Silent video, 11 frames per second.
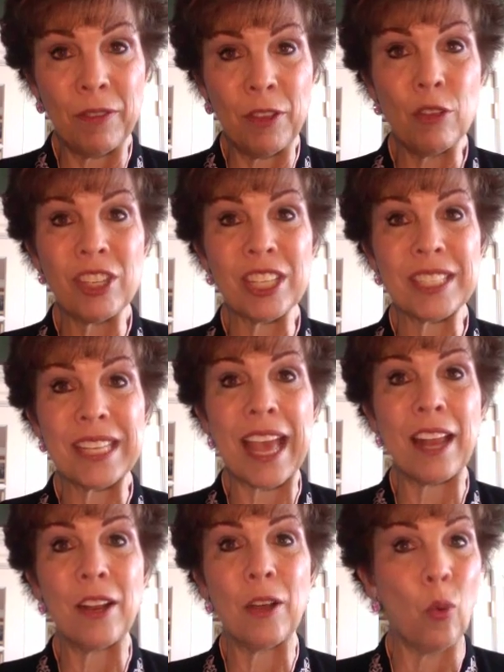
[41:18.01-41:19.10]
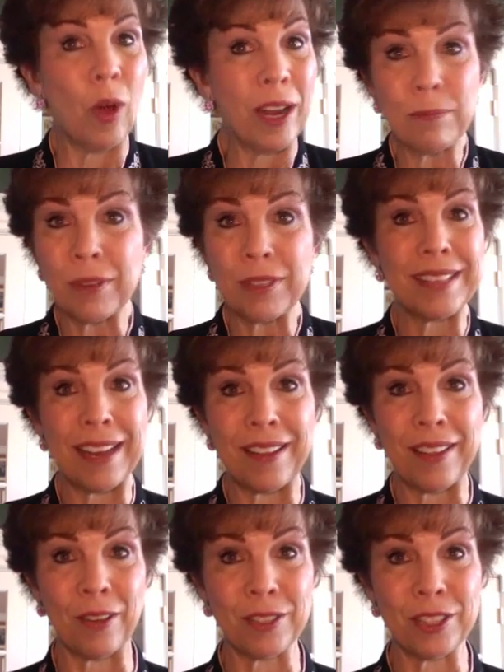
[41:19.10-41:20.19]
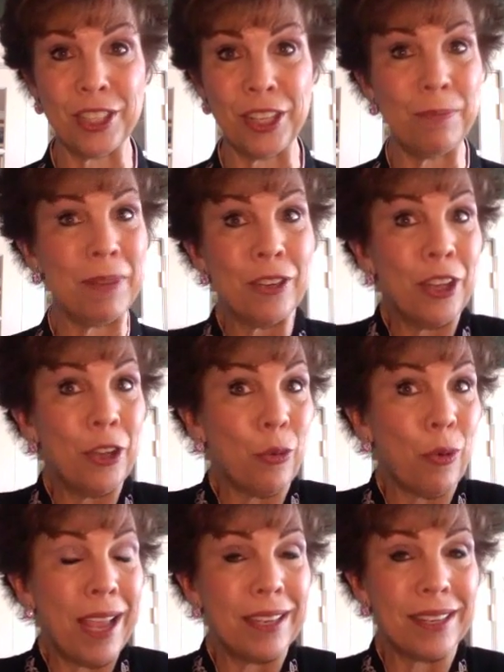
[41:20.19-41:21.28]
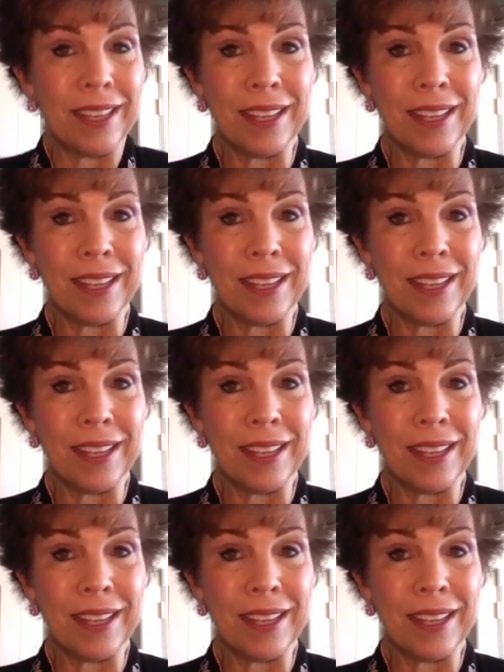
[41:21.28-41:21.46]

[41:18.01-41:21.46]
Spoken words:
If you just had 1% of those, you'd be doing great.